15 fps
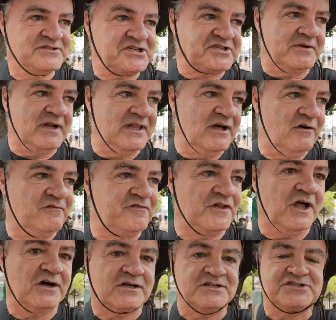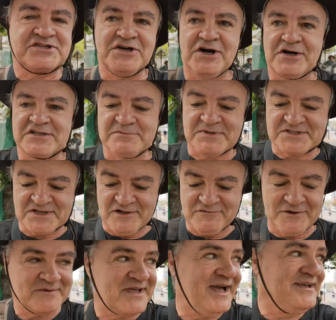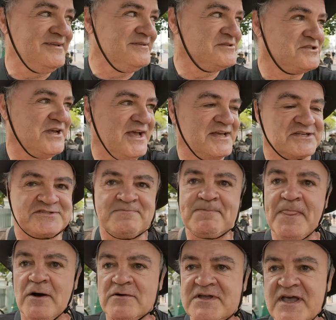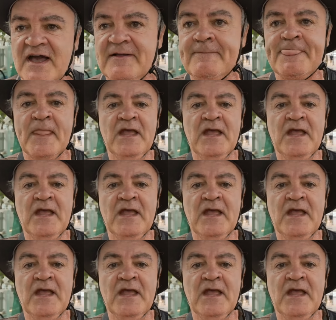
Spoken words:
vlog and talking to myself, okay? Cheers. Okay.